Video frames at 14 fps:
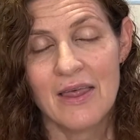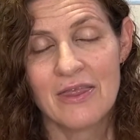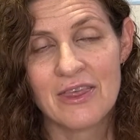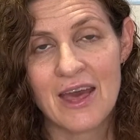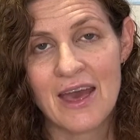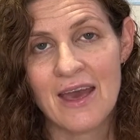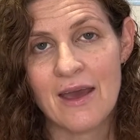
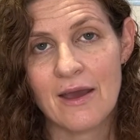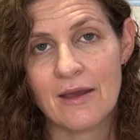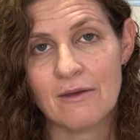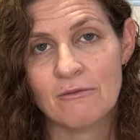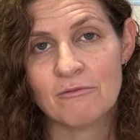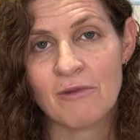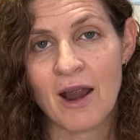Their
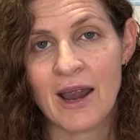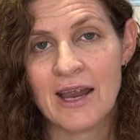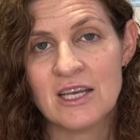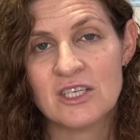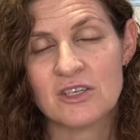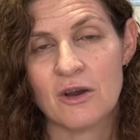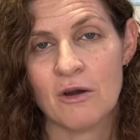
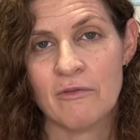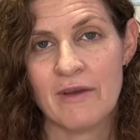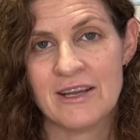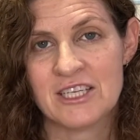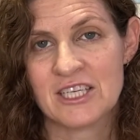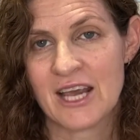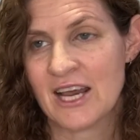range of
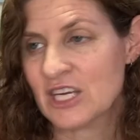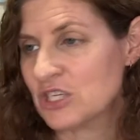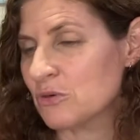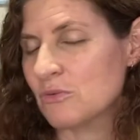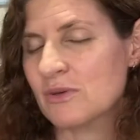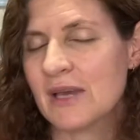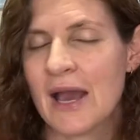
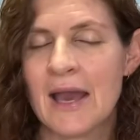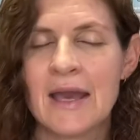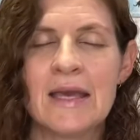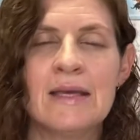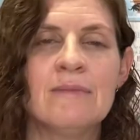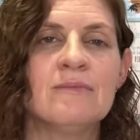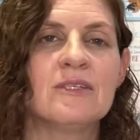educational
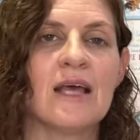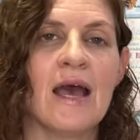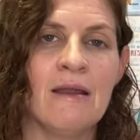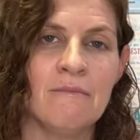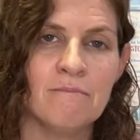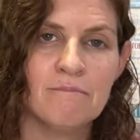games and